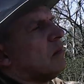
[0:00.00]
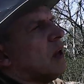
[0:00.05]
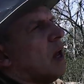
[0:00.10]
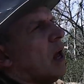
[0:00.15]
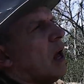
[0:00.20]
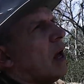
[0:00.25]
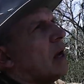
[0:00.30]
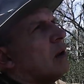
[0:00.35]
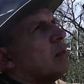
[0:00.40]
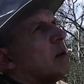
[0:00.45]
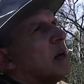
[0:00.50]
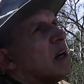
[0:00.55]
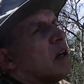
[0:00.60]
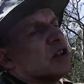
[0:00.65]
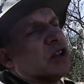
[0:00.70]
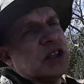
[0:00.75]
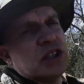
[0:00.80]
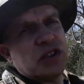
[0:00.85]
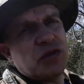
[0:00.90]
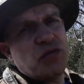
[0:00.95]
And
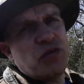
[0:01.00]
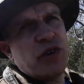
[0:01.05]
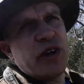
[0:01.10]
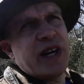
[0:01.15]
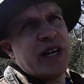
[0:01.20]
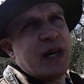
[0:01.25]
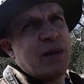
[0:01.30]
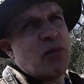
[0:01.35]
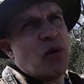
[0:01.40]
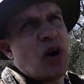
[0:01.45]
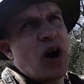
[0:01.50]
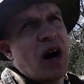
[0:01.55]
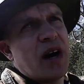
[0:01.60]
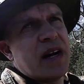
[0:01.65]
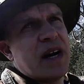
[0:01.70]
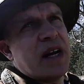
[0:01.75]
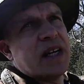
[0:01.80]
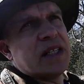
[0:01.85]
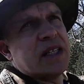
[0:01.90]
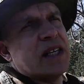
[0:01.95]
because it's a really bright
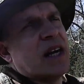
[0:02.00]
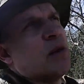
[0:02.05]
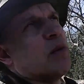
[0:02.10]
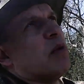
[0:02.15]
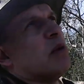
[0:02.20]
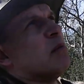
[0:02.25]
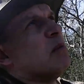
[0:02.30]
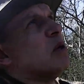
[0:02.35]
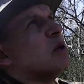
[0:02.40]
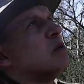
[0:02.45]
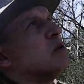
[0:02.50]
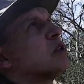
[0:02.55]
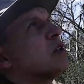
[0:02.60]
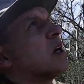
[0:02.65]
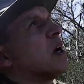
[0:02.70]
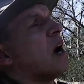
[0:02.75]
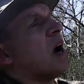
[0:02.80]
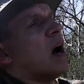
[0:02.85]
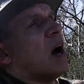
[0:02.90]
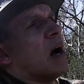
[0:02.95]
day today with a blue
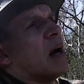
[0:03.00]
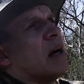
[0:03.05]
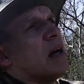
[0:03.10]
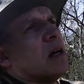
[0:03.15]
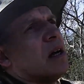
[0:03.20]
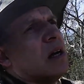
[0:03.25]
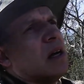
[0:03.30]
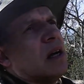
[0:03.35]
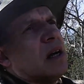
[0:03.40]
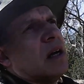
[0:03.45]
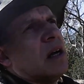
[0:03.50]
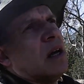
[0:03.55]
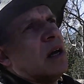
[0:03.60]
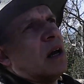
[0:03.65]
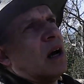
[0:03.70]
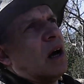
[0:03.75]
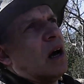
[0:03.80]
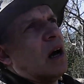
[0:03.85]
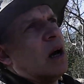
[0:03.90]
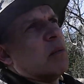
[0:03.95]
sky,
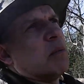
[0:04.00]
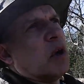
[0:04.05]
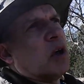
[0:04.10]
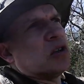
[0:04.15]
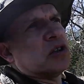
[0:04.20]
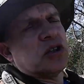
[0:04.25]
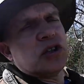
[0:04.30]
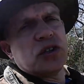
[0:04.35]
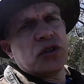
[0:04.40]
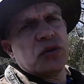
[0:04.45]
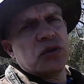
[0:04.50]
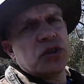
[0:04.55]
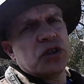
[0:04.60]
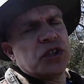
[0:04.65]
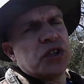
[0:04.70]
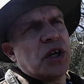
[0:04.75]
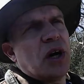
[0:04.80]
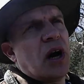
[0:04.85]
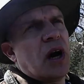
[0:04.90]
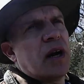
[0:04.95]
lots of
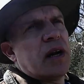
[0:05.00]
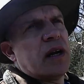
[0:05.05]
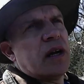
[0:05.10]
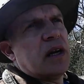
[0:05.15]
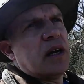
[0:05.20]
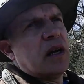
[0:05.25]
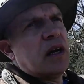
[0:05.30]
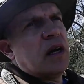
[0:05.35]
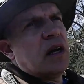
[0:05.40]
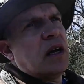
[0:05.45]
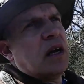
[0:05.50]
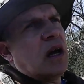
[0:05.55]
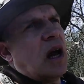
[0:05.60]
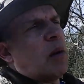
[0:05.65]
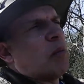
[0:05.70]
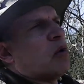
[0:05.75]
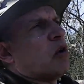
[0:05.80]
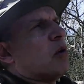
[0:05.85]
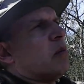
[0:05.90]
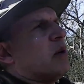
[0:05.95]
sunshine,
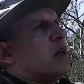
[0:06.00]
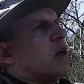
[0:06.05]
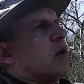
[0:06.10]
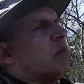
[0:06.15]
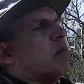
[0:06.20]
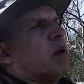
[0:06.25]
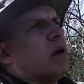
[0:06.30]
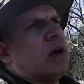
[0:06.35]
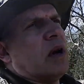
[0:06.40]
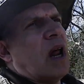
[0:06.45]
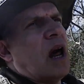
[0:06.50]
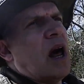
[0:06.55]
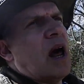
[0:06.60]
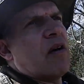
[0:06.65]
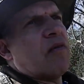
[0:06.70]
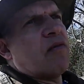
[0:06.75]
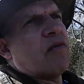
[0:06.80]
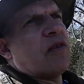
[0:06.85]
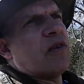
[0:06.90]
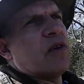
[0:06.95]
I'm going to be up at
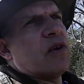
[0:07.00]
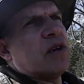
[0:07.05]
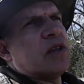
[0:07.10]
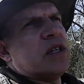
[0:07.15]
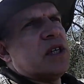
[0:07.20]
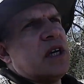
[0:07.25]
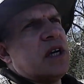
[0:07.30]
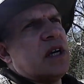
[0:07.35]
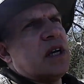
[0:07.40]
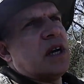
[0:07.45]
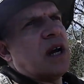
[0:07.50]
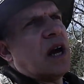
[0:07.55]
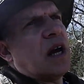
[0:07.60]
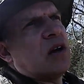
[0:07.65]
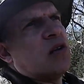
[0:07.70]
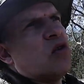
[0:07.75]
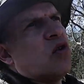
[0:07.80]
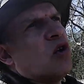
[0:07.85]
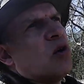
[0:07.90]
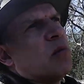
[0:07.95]
like f13. Now,
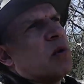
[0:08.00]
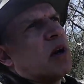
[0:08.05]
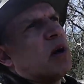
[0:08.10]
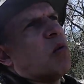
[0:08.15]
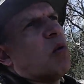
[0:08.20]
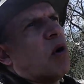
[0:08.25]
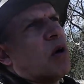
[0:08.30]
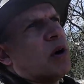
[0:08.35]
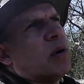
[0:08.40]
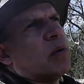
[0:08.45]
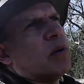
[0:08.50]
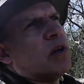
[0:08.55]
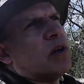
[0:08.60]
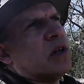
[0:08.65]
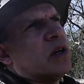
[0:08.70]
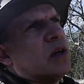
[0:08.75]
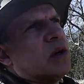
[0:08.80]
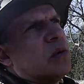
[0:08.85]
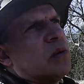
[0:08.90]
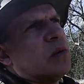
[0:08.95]
normally what you would
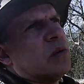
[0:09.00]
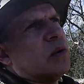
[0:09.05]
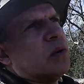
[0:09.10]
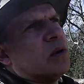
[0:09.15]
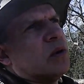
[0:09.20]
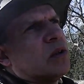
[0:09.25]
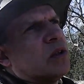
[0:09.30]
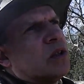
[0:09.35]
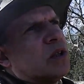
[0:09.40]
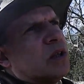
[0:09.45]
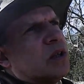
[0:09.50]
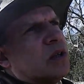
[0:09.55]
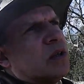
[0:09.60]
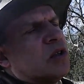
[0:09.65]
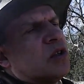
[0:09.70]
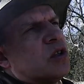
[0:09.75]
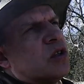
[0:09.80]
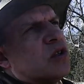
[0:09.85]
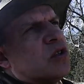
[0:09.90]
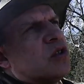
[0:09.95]
do
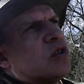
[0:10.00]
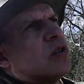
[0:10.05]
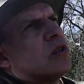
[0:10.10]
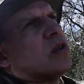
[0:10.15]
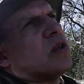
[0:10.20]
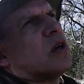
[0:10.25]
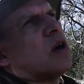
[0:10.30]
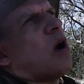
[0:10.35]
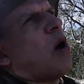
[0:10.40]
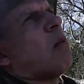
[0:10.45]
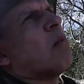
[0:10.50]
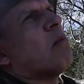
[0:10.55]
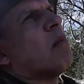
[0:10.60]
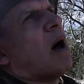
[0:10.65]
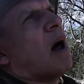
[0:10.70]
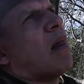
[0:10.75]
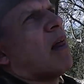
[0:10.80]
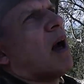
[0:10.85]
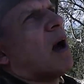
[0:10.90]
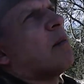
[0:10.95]
to
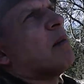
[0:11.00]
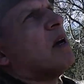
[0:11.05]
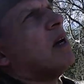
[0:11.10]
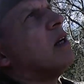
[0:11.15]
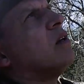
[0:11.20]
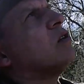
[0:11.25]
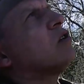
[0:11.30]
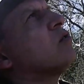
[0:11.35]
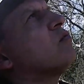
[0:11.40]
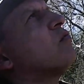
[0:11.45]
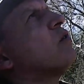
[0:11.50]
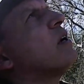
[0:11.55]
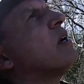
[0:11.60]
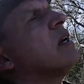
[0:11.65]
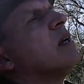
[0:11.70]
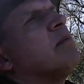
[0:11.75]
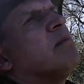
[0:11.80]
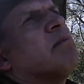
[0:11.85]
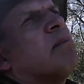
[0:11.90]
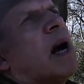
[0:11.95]
combat that, I mean, it doesn't
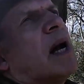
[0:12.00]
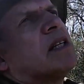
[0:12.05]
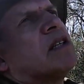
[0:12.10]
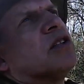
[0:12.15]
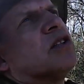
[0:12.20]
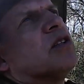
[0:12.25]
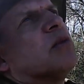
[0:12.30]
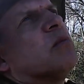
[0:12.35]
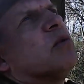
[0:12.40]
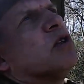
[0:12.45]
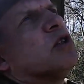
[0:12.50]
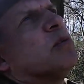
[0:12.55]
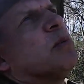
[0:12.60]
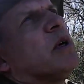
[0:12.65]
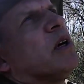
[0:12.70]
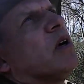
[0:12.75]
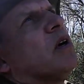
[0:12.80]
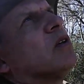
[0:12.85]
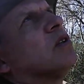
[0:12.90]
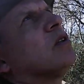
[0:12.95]
really matter so much
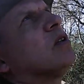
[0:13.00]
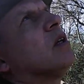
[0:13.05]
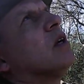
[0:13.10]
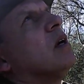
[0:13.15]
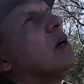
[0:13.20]
because